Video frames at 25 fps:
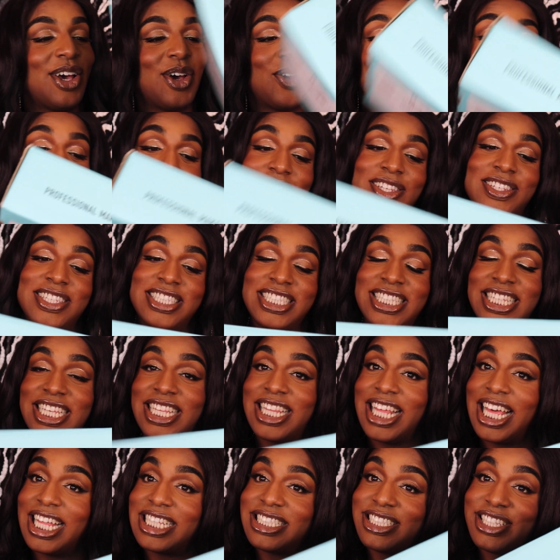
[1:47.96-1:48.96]
When you see
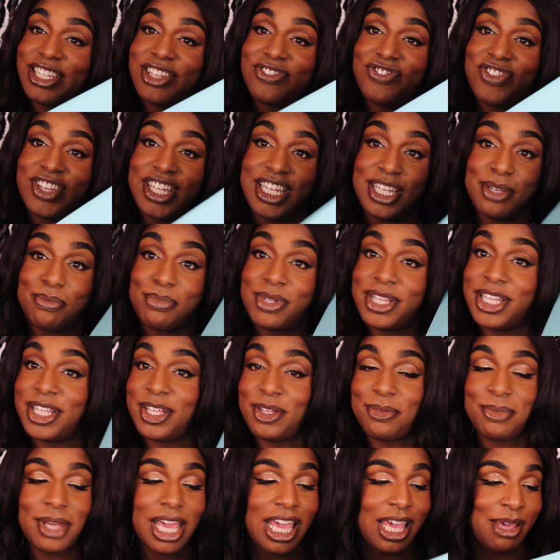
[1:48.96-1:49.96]
that Tiffany
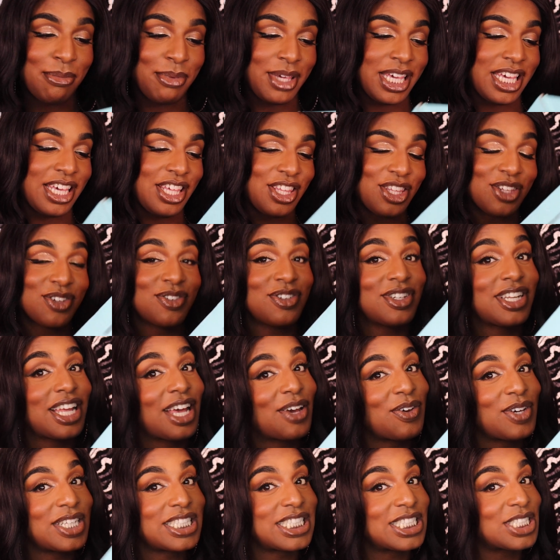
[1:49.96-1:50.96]
blue, baby, you
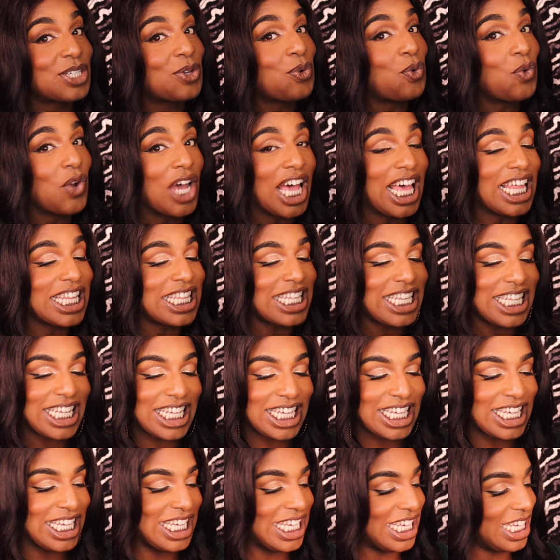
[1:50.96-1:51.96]
know it's
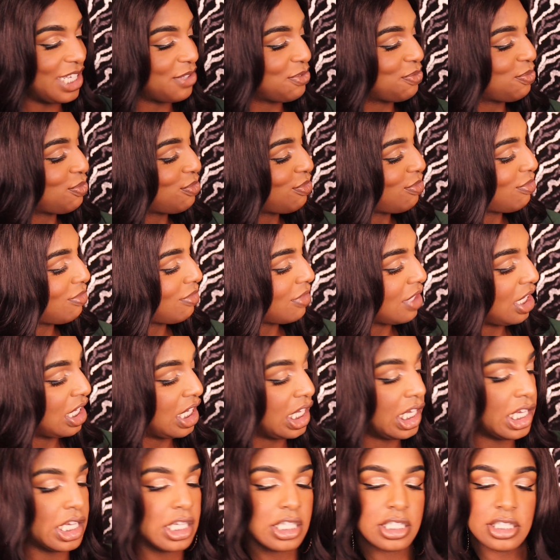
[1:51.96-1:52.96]
quality.
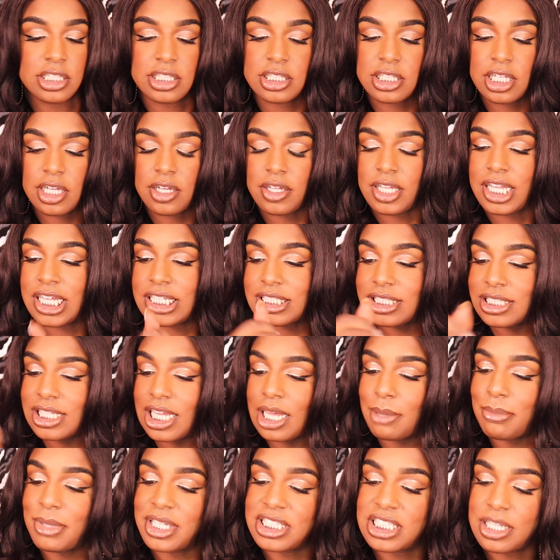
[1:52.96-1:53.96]
So let's
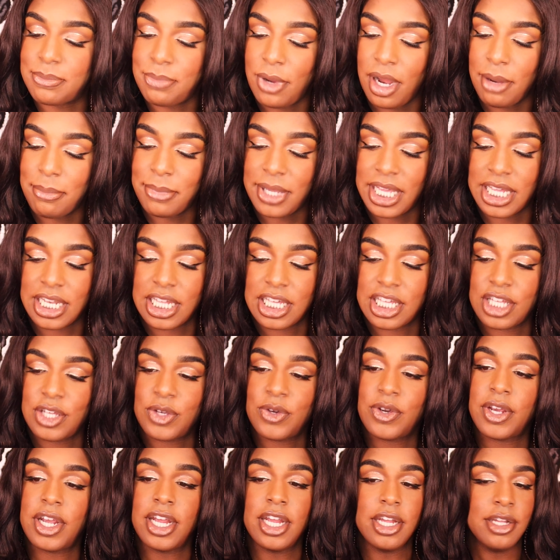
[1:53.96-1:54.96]
not mess up our
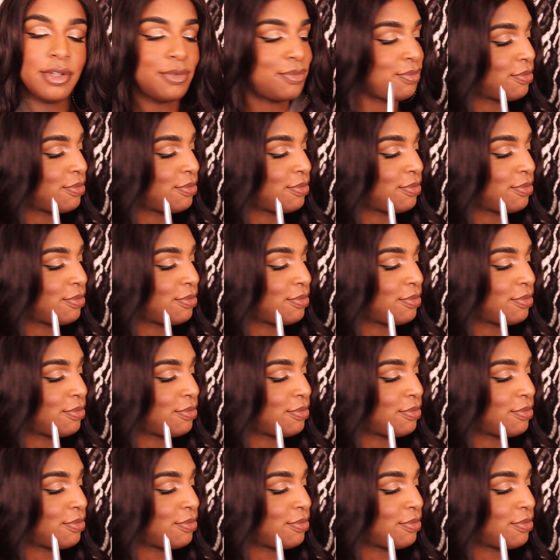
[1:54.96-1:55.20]
manicure.